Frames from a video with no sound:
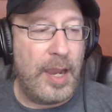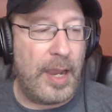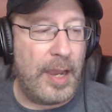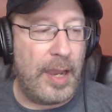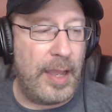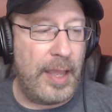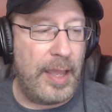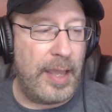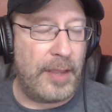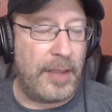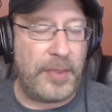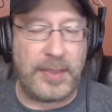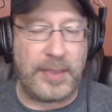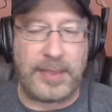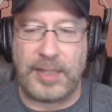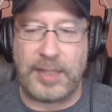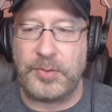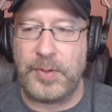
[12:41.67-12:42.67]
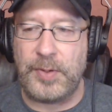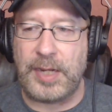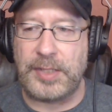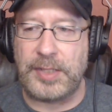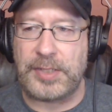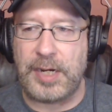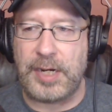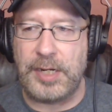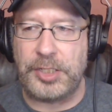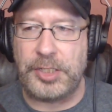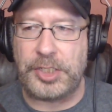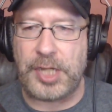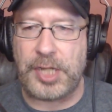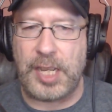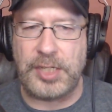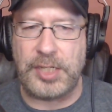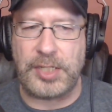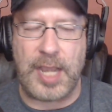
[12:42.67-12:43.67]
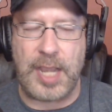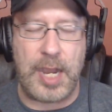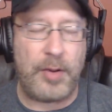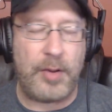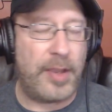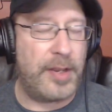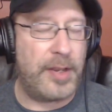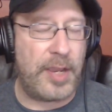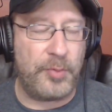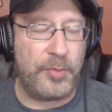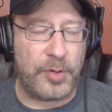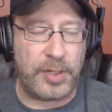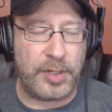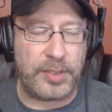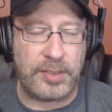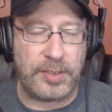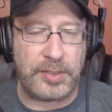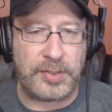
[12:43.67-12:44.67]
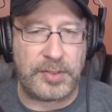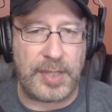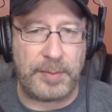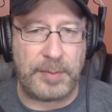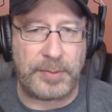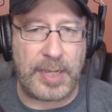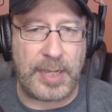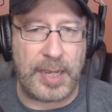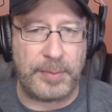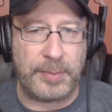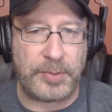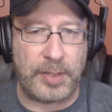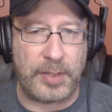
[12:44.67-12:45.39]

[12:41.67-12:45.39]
And I think that's when I started changing how I networked at the same time.